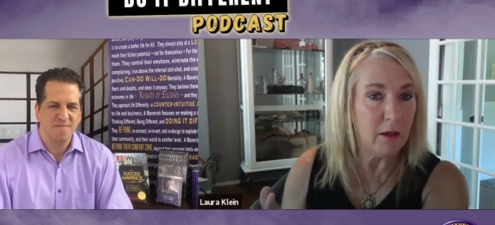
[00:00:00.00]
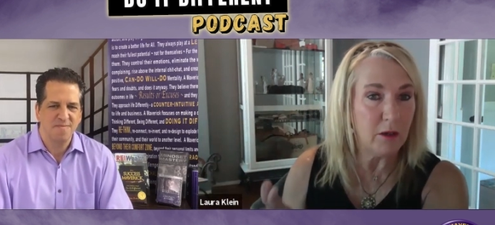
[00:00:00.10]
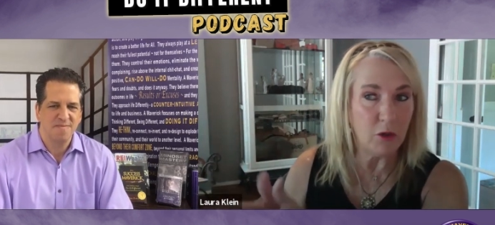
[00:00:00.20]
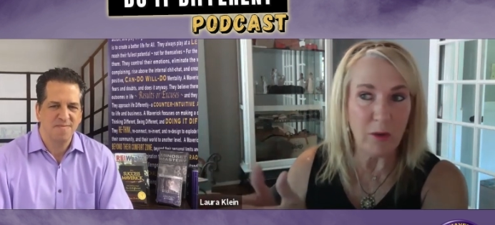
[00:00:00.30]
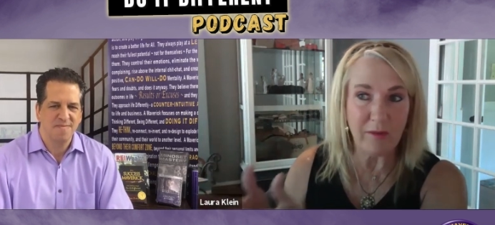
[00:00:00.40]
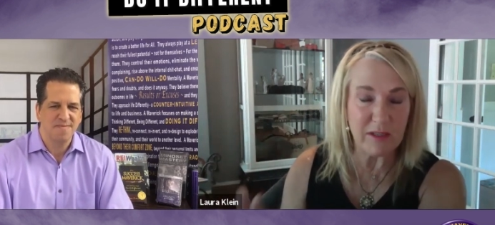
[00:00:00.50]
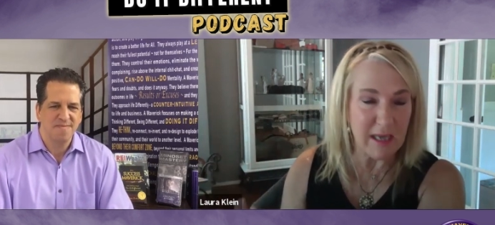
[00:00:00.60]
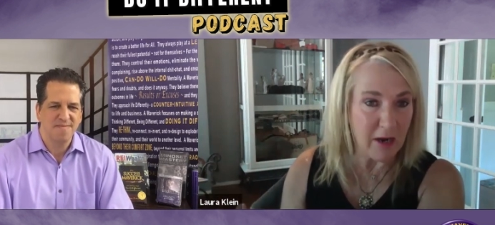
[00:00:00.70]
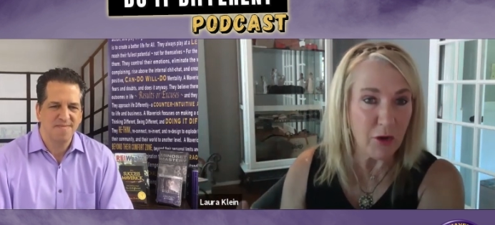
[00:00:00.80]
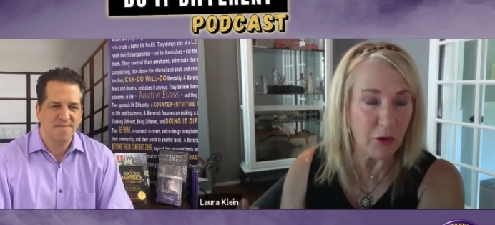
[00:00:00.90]
Speaker 1: you have
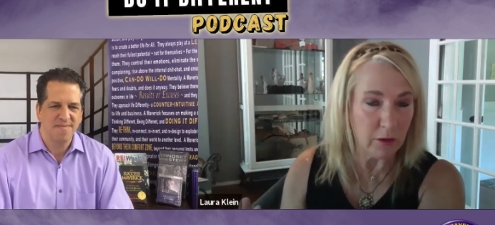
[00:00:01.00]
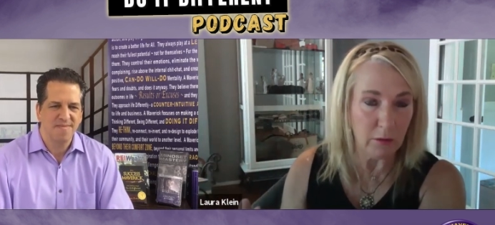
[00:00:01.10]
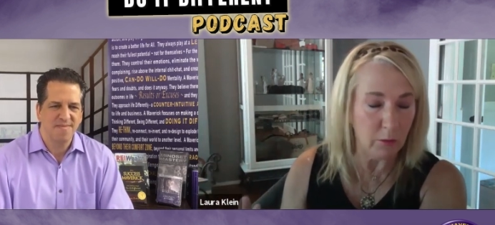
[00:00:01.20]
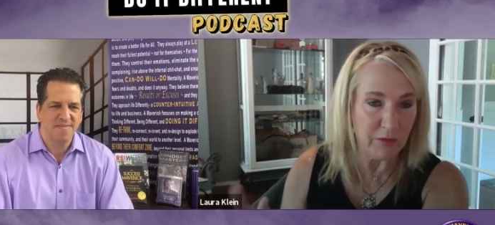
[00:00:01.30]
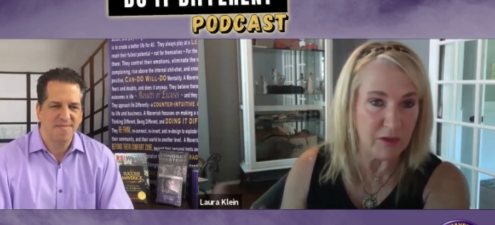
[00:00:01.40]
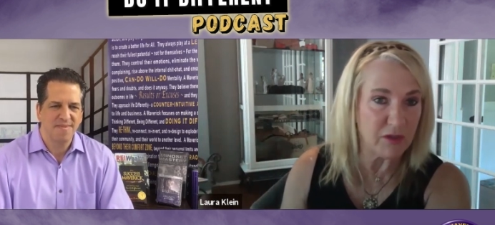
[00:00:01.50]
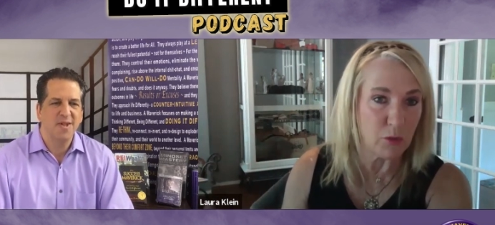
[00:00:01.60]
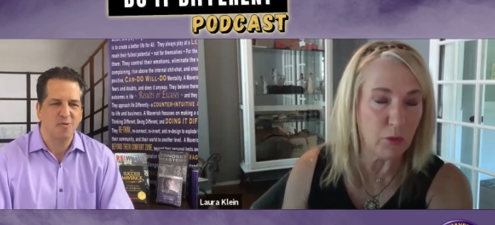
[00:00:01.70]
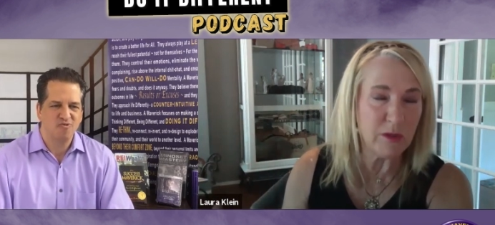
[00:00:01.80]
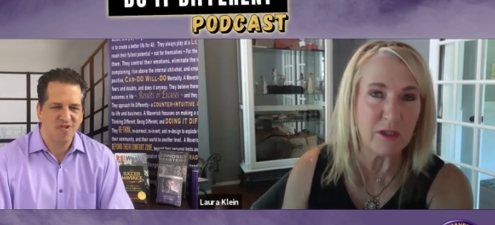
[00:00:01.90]
tenure with this
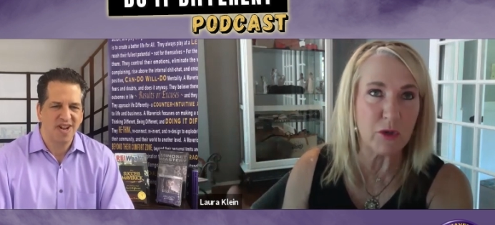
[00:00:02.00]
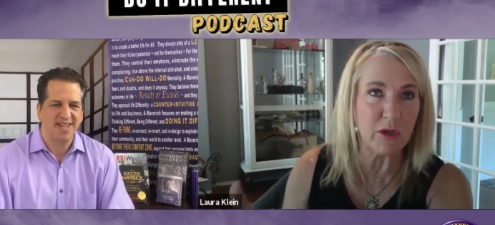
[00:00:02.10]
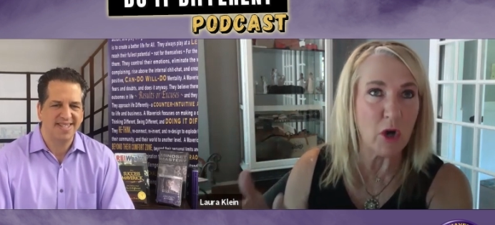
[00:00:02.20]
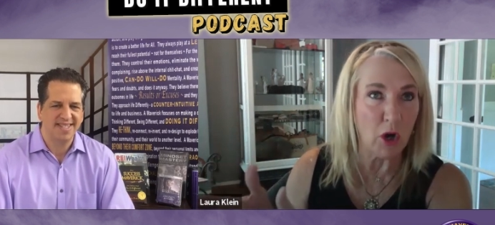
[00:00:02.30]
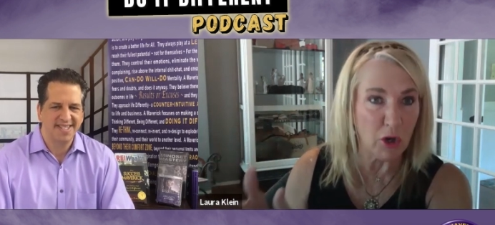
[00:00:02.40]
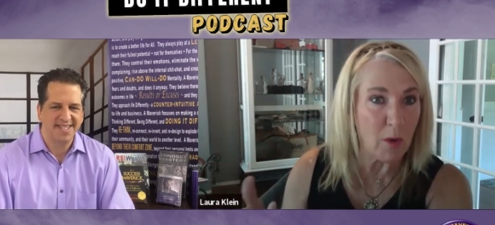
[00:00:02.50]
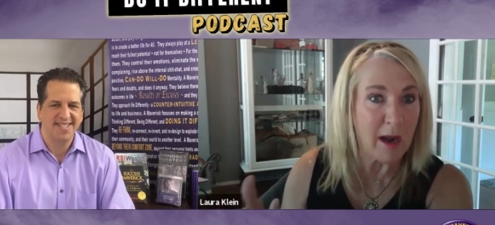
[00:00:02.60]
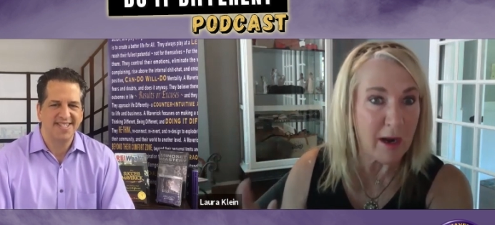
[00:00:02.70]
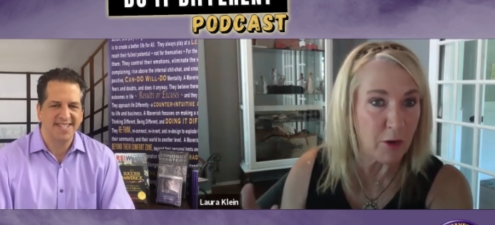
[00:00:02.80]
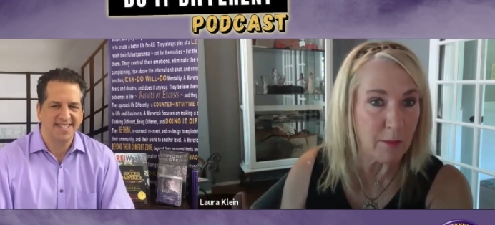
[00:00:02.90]
school district. Are you
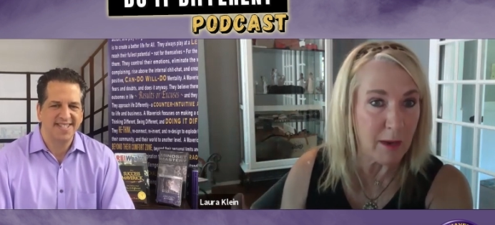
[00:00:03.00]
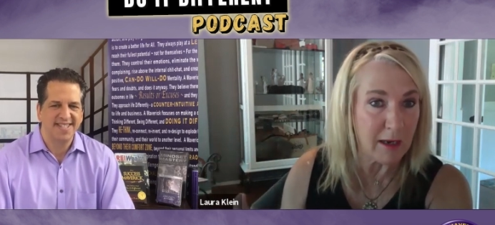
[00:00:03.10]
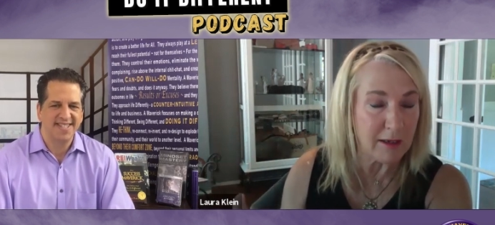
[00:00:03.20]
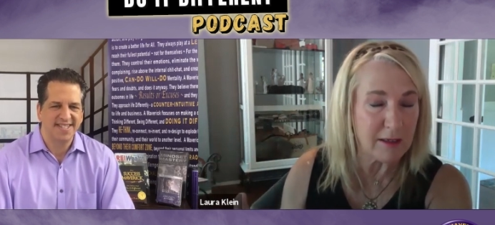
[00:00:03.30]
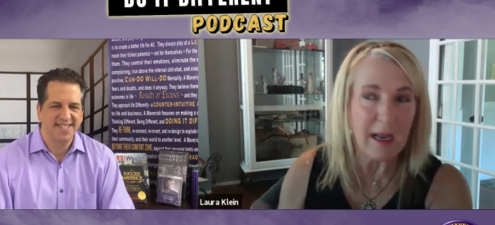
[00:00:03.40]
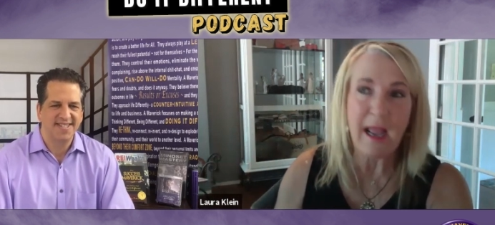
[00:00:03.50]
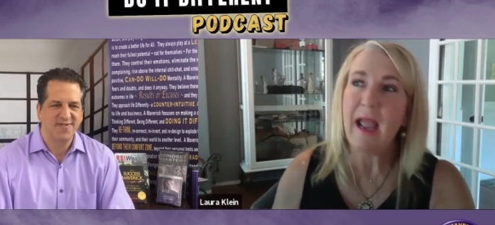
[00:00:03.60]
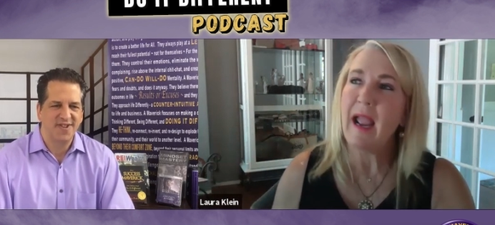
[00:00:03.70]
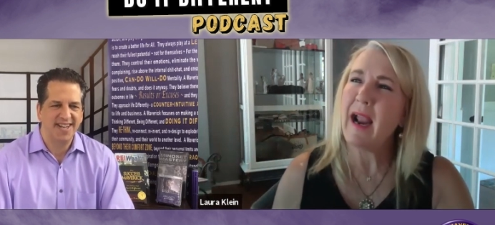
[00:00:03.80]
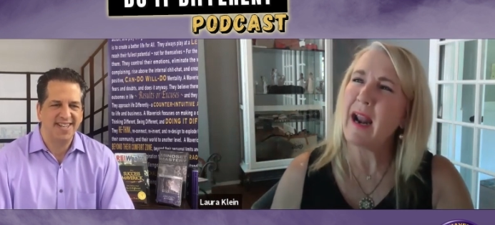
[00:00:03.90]
out of your mind?
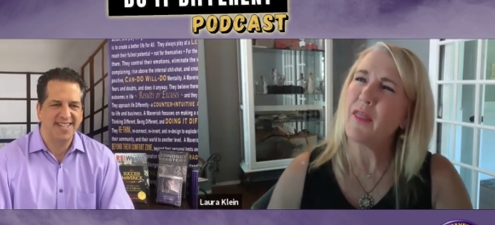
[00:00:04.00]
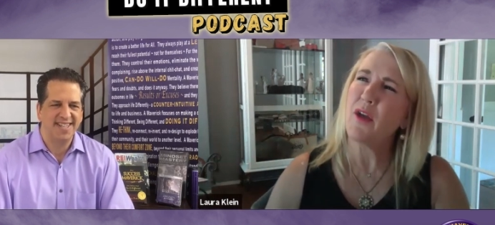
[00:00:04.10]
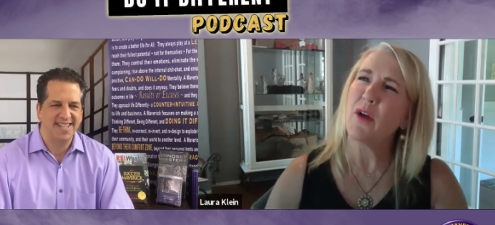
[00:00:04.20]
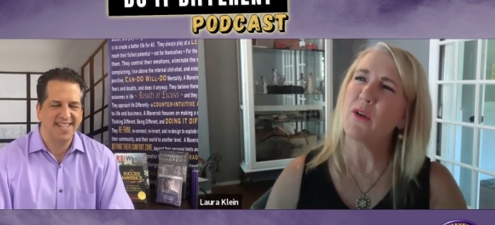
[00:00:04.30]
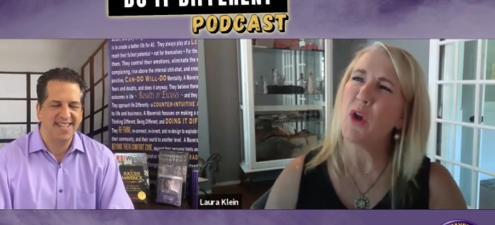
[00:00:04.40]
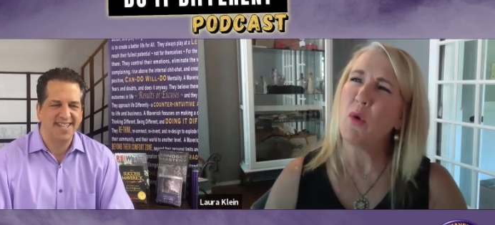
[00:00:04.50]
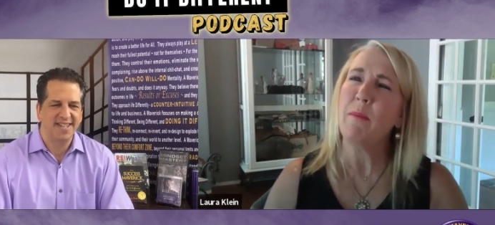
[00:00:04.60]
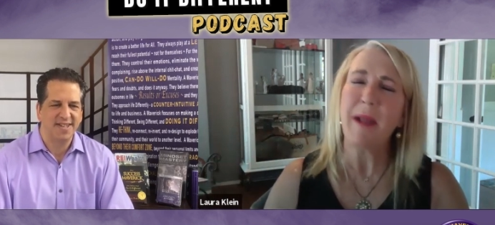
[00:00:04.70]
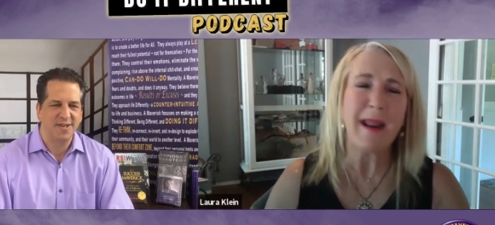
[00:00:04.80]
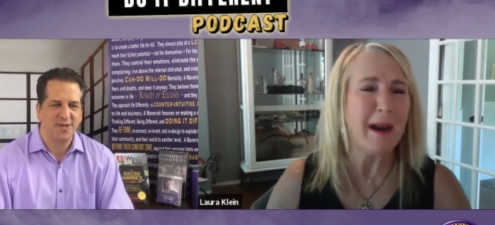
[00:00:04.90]
Right. And I thought, no,
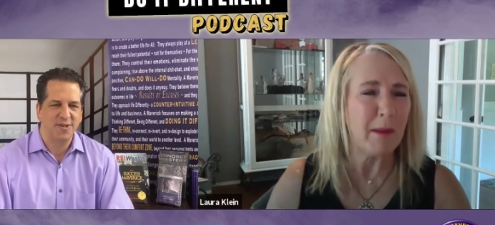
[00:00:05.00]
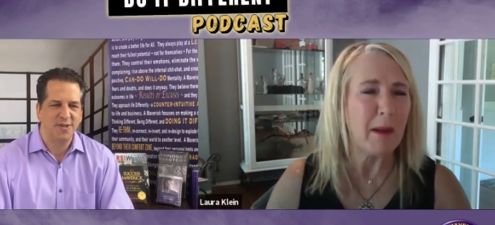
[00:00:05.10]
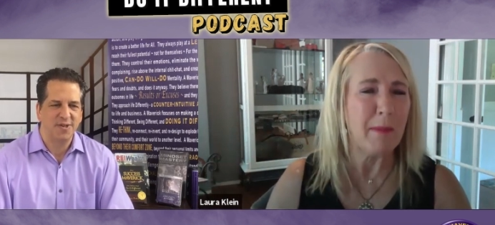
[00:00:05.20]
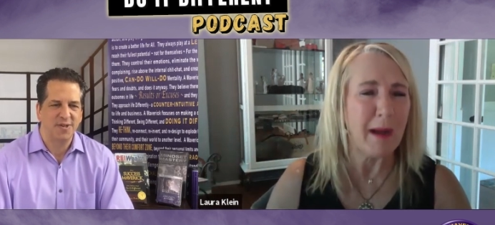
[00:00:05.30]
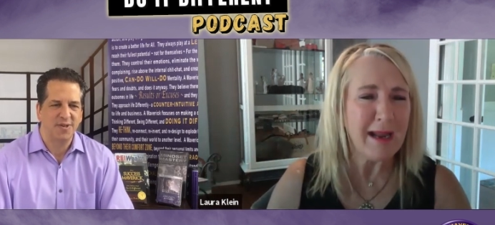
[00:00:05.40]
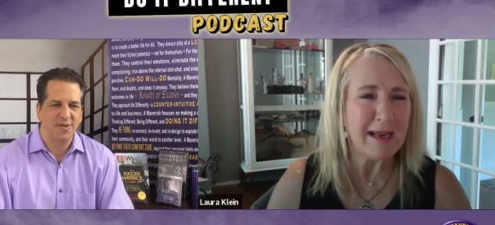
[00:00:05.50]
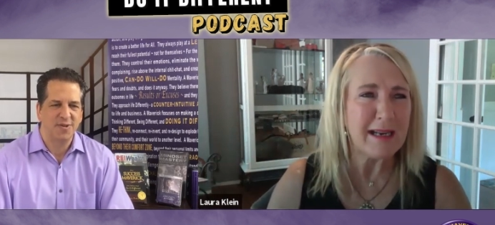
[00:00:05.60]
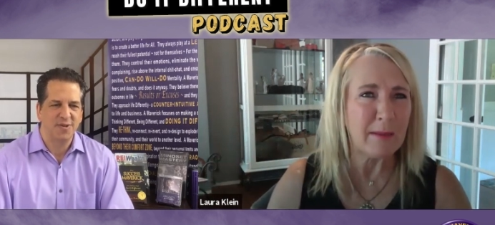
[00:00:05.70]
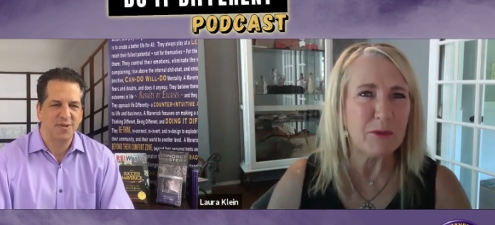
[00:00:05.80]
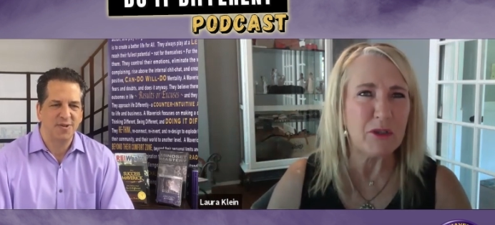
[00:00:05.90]
I'm not out of my
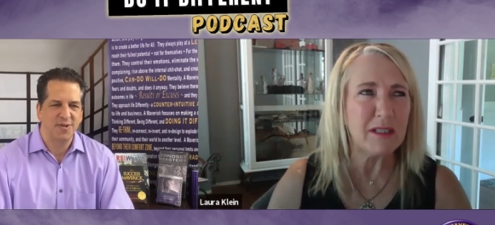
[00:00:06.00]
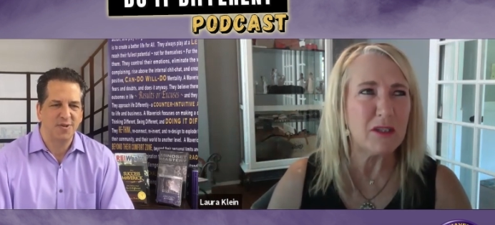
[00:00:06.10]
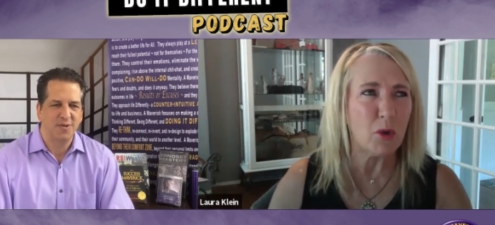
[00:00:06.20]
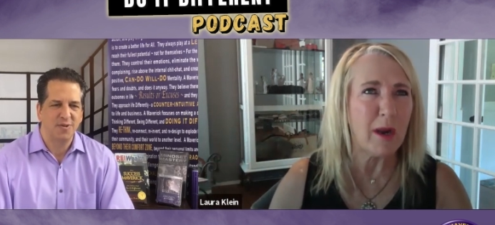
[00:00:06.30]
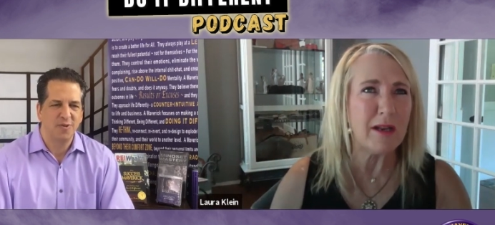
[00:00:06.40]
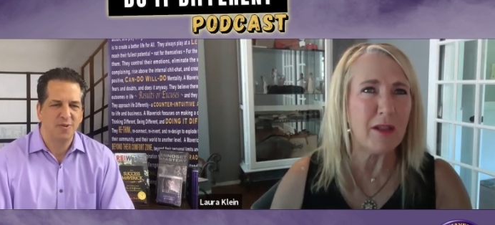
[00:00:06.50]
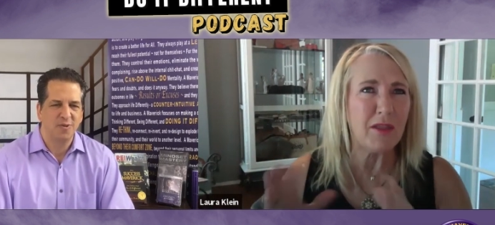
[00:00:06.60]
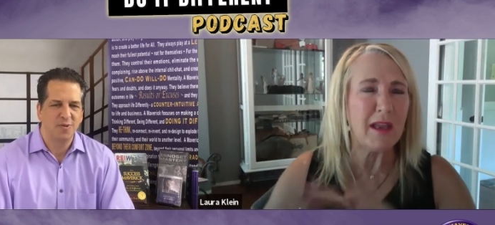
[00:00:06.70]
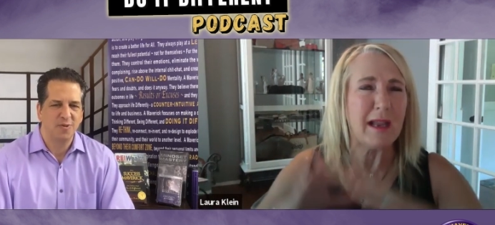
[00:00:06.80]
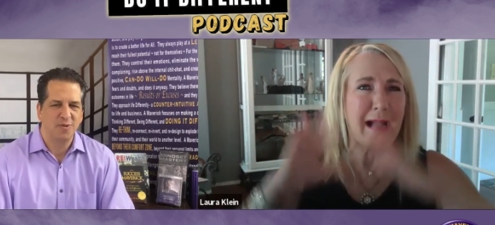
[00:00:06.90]
mind. I'm just trying to think